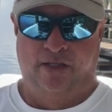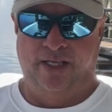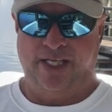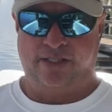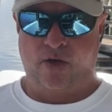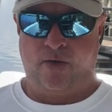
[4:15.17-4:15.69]

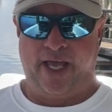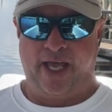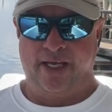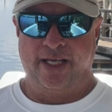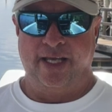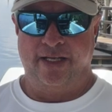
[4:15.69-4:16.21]
Let's go
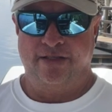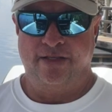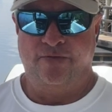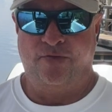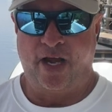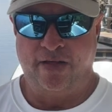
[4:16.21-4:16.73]
ahead and get into
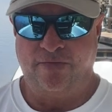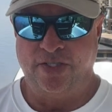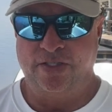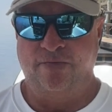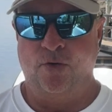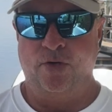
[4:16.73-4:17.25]
the Friday
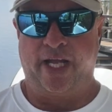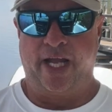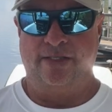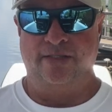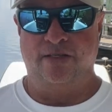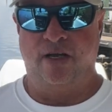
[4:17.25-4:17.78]
fishing
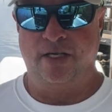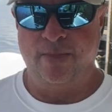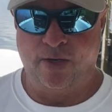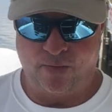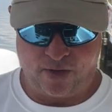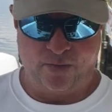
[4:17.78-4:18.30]
forecast and talk
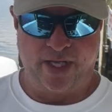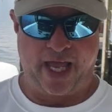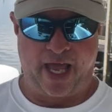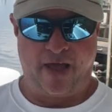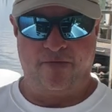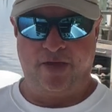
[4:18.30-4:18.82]
about what we
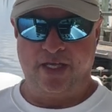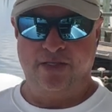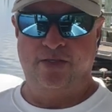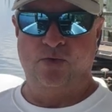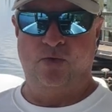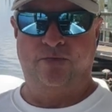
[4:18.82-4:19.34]
have in
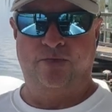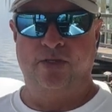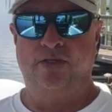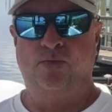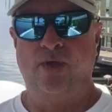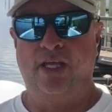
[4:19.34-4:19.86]
store for
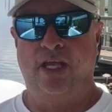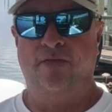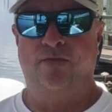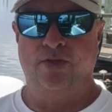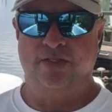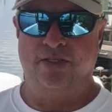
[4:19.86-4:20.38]
this
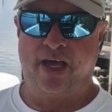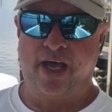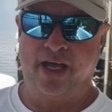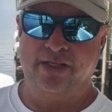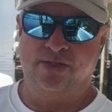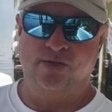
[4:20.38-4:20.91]
weekend for the
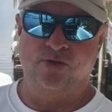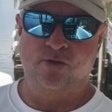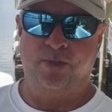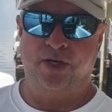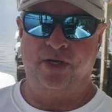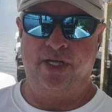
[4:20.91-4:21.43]
tides, lunar
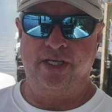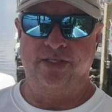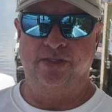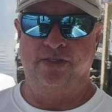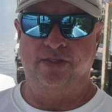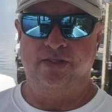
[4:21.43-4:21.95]

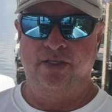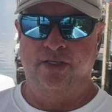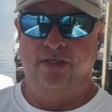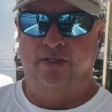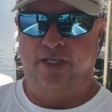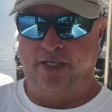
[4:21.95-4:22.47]
periods,
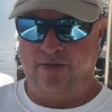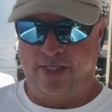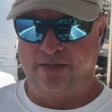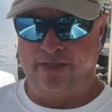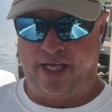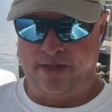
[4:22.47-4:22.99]
and
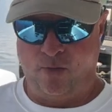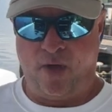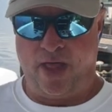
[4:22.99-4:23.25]
things in the